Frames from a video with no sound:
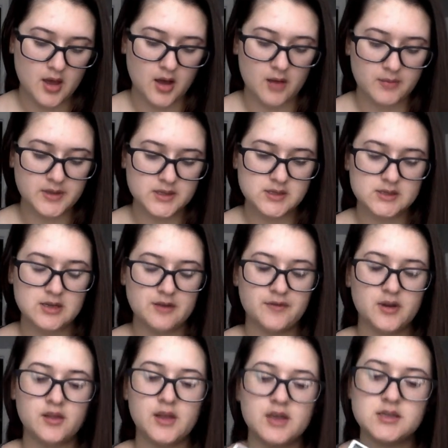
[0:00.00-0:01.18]
Um, this is
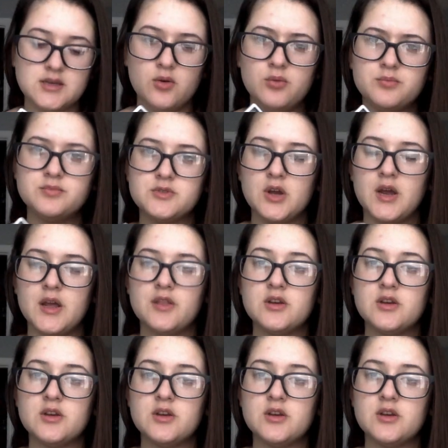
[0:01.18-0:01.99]
definitely a t oh sorry,